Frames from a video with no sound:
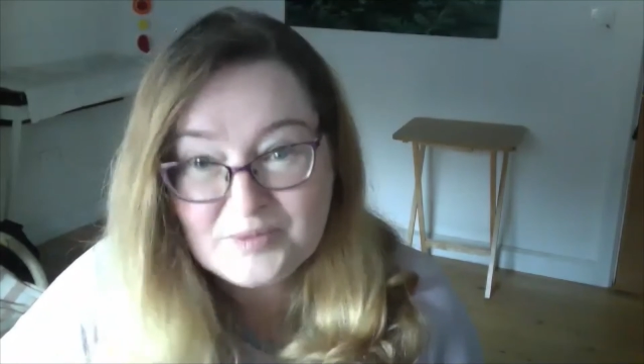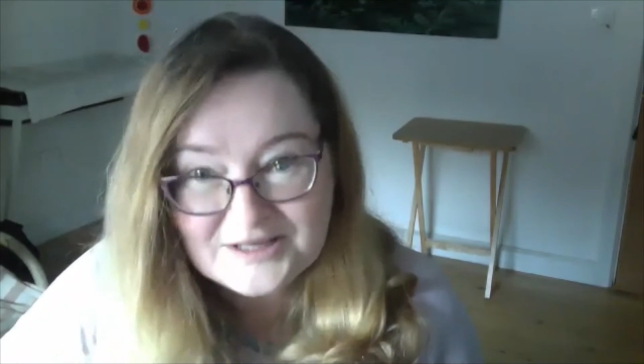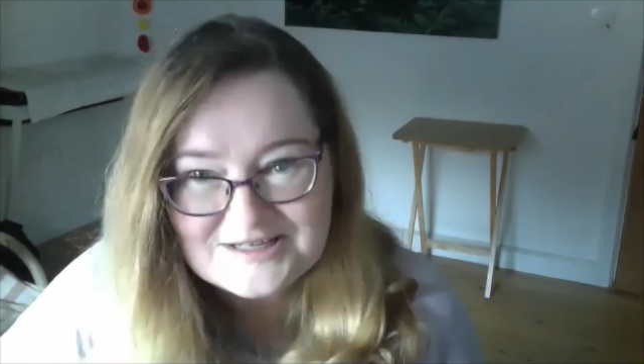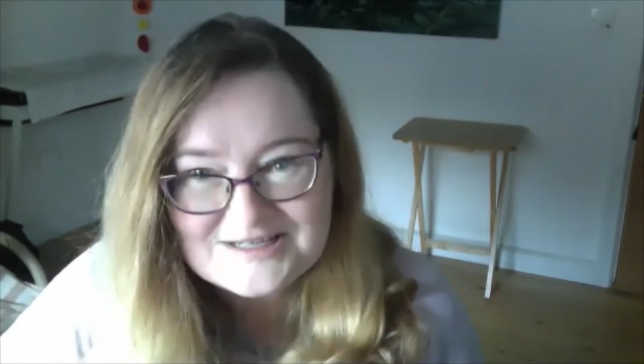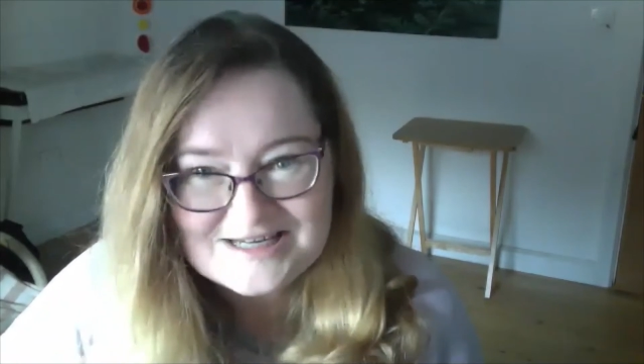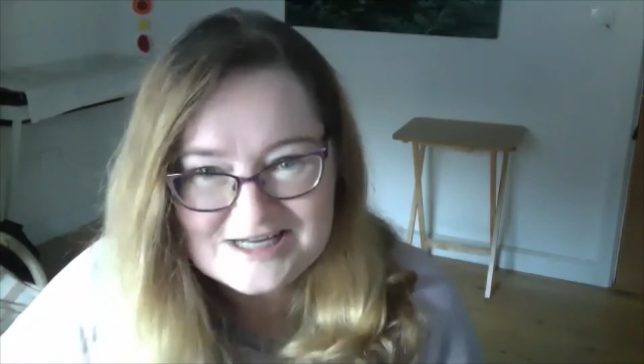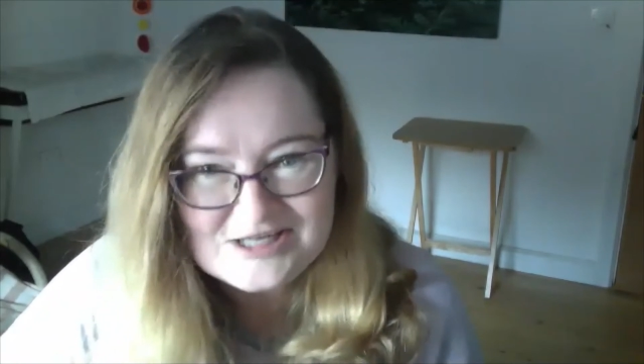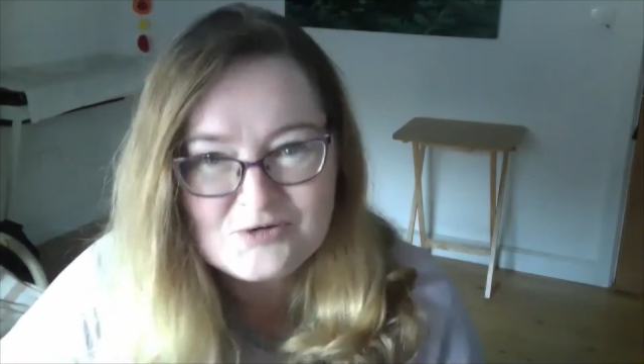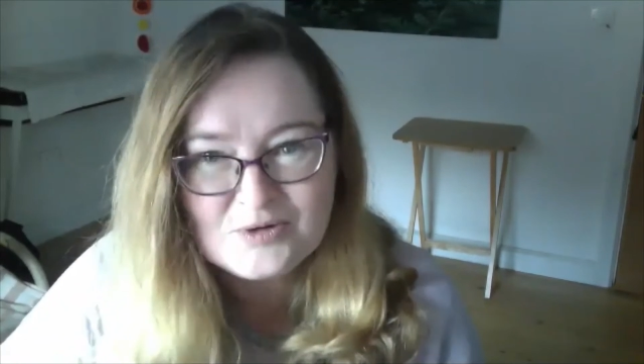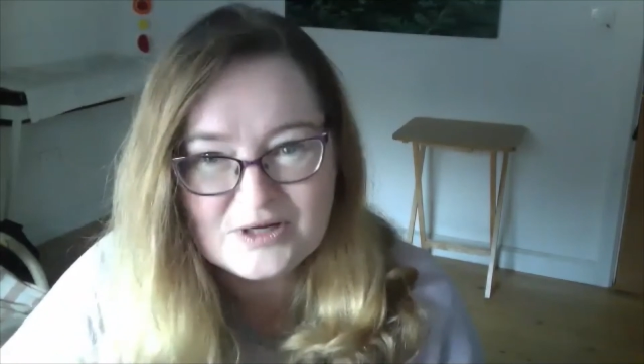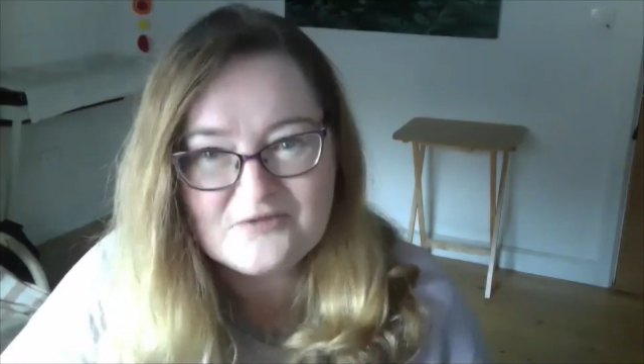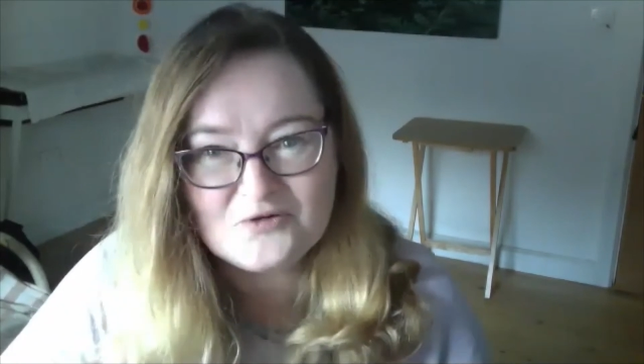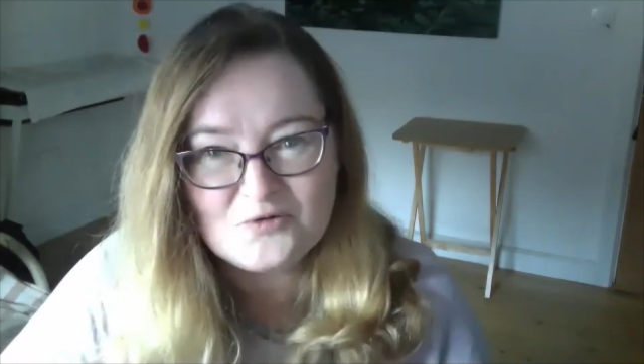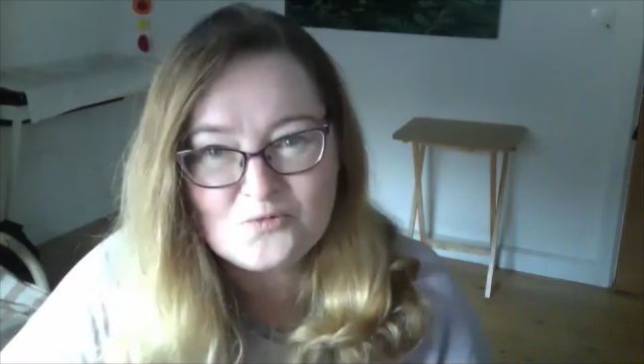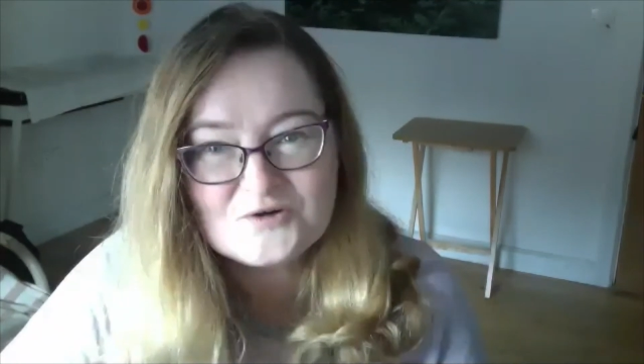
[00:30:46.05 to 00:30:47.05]
continuing
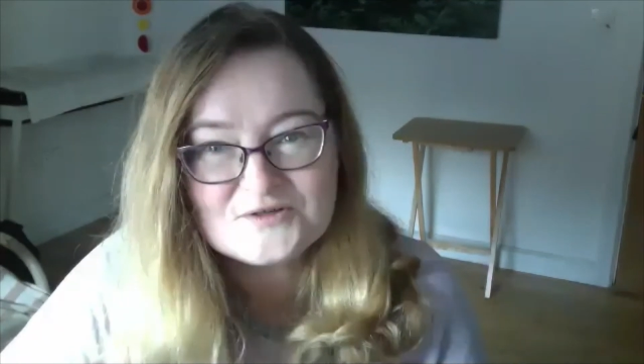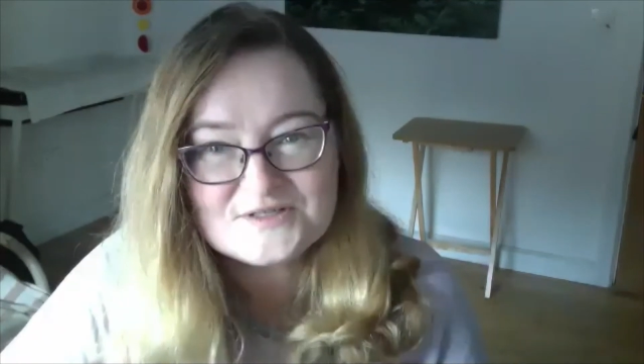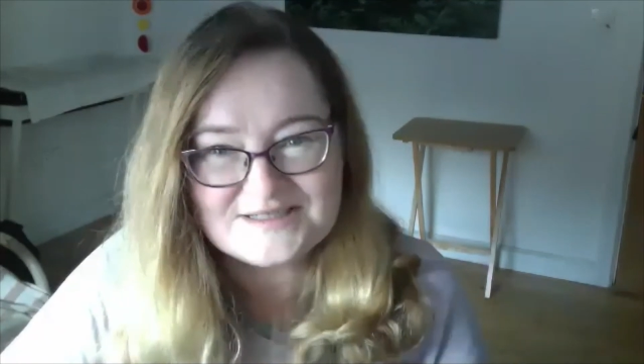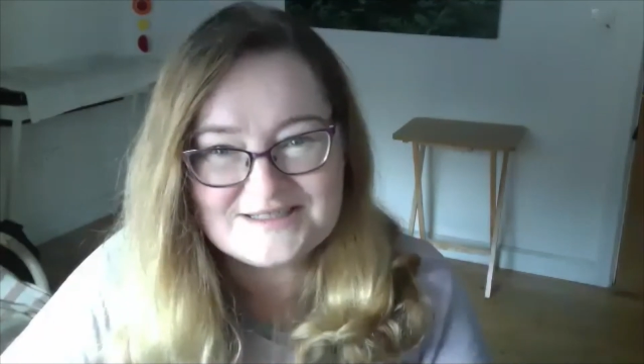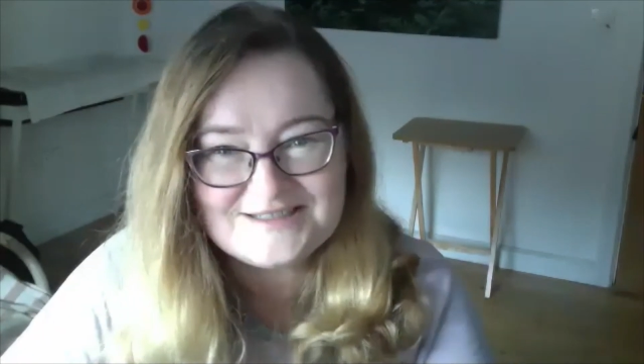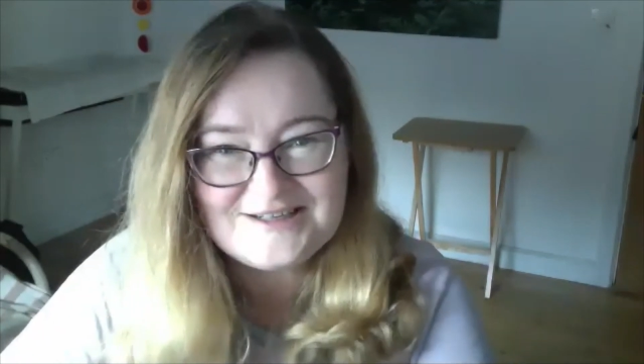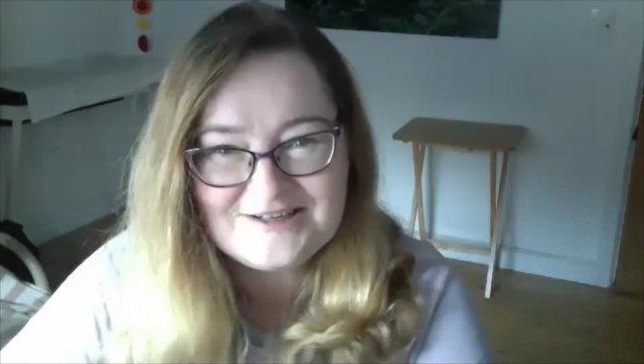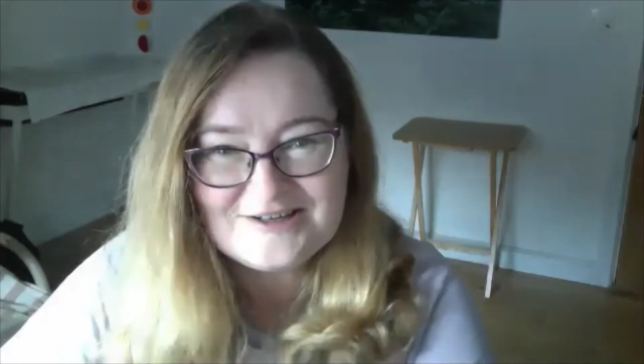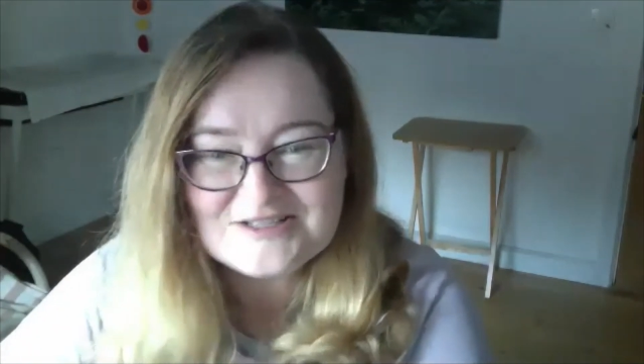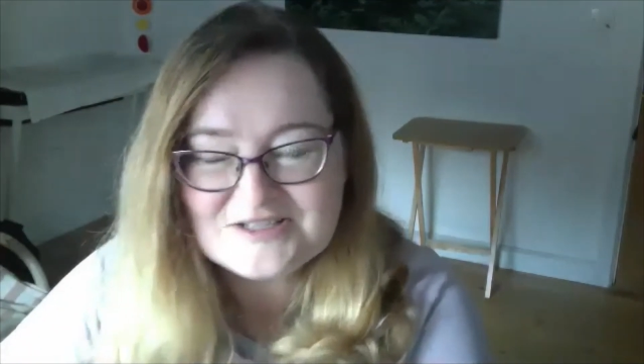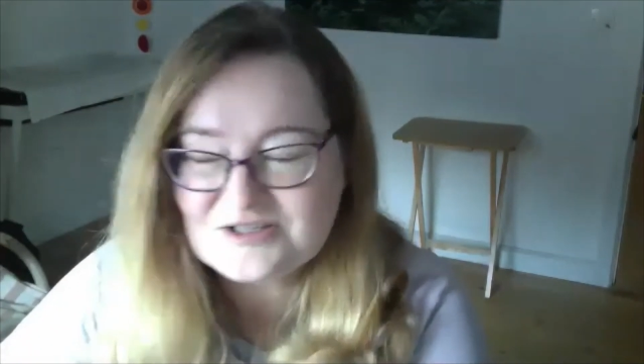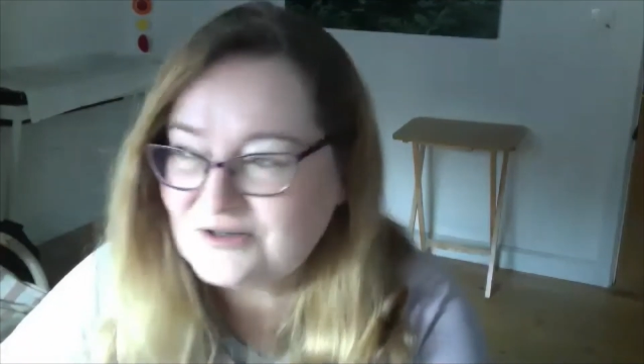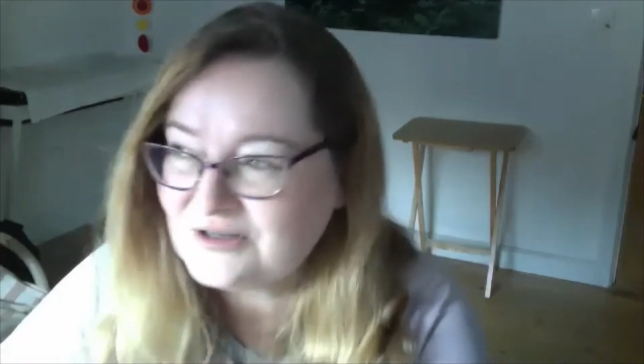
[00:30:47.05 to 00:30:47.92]
if it wasn't, you know. So